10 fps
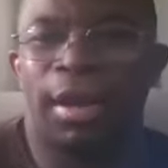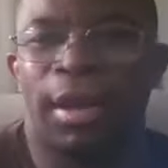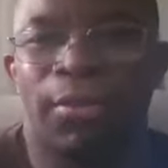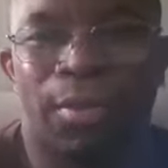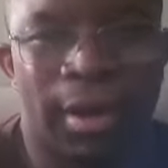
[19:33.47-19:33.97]

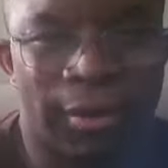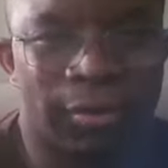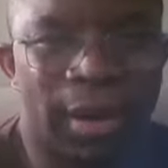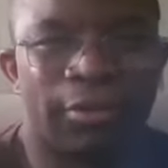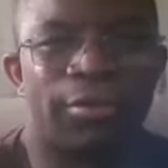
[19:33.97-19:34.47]
in one of his
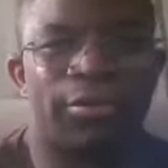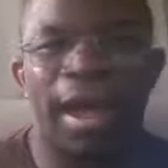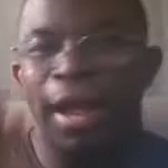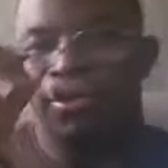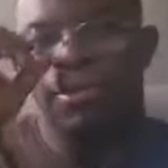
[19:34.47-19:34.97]
lectures.
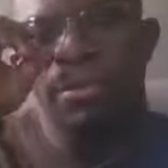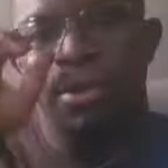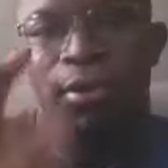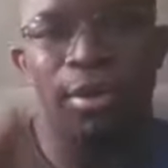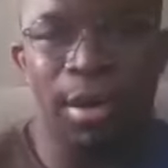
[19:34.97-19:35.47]
I actually
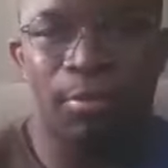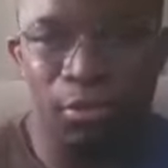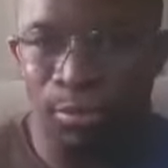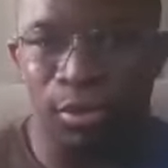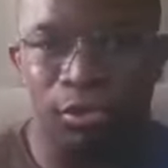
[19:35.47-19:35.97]
bought a number
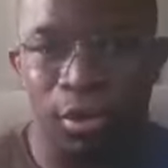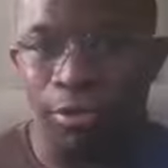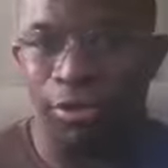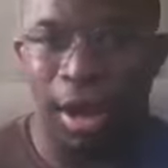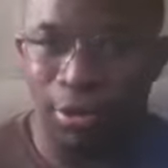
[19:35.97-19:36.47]
of books on
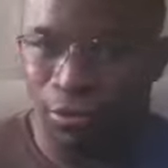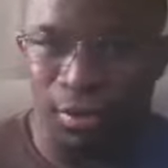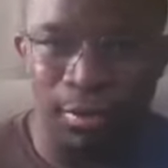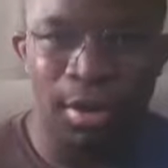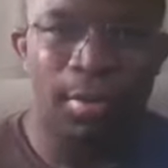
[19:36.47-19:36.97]
tantra
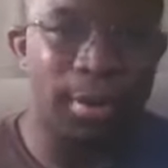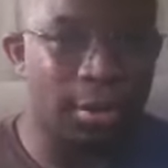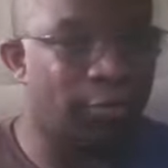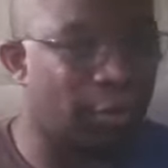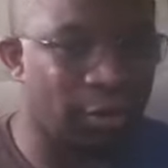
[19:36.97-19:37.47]

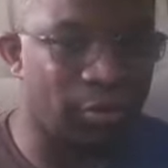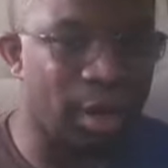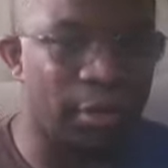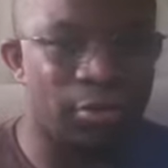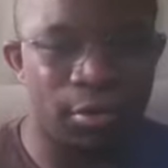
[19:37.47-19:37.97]
because of this
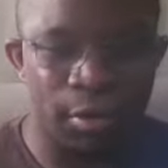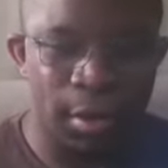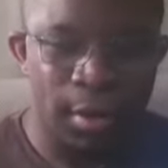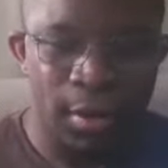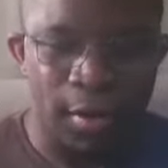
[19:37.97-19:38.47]
lecture.
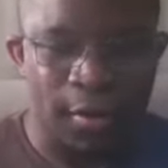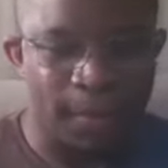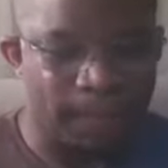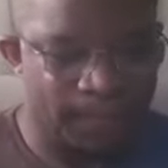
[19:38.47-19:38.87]
Um,